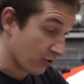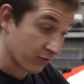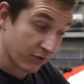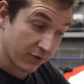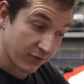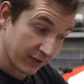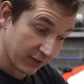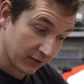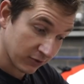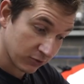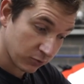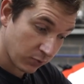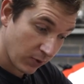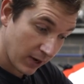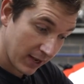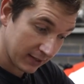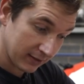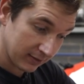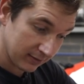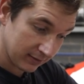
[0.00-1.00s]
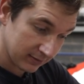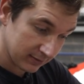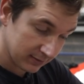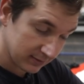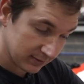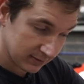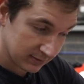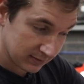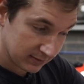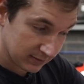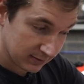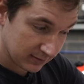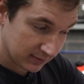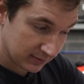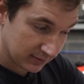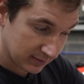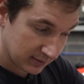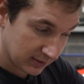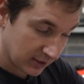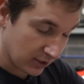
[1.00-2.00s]
other thing as well,
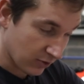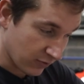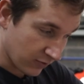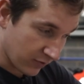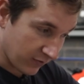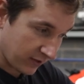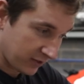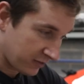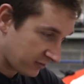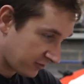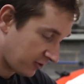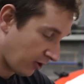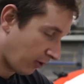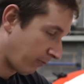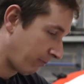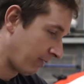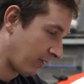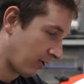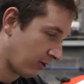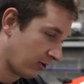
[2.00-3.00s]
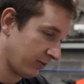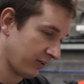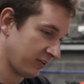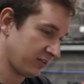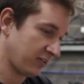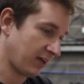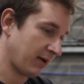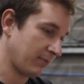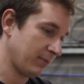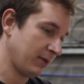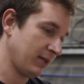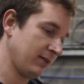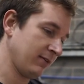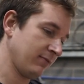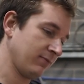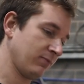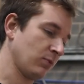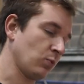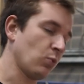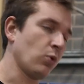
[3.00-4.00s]
another thing stopping all this happening,
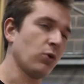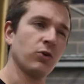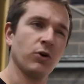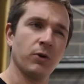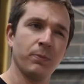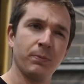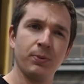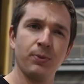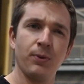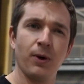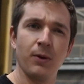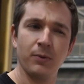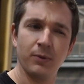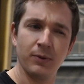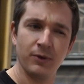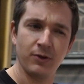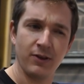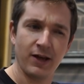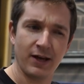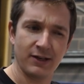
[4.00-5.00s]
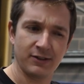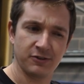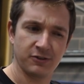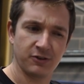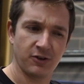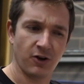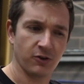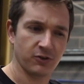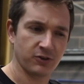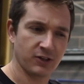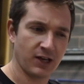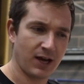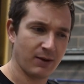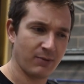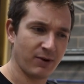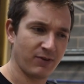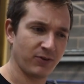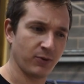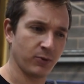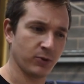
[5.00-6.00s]
we're going to probably do that to Scott's car, but
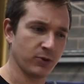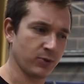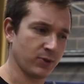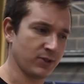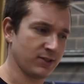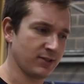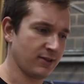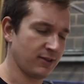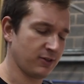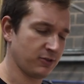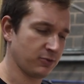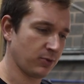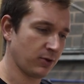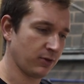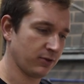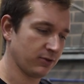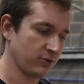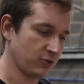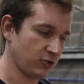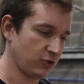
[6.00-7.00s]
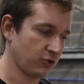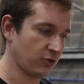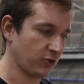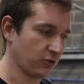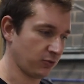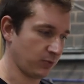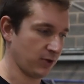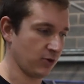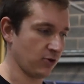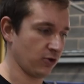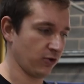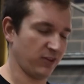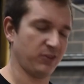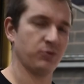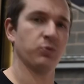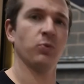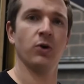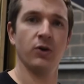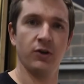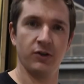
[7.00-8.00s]
I think we'll do it to this one, just because we know this
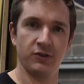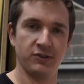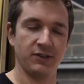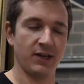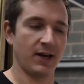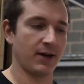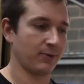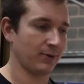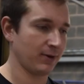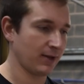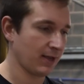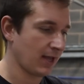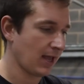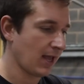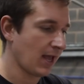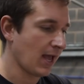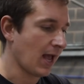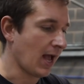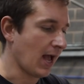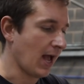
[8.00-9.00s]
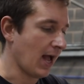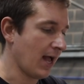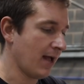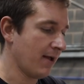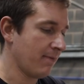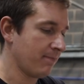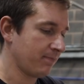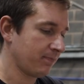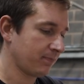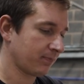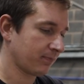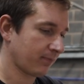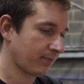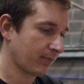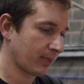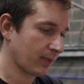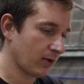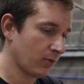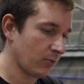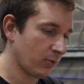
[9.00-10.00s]
works now. We're
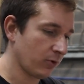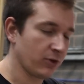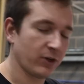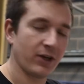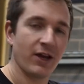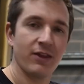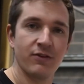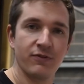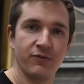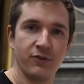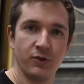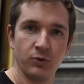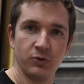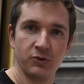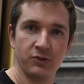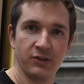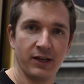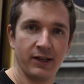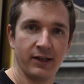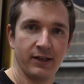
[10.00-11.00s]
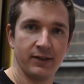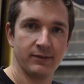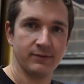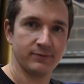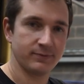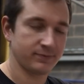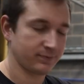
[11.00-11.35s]
going to get the fuel cell in.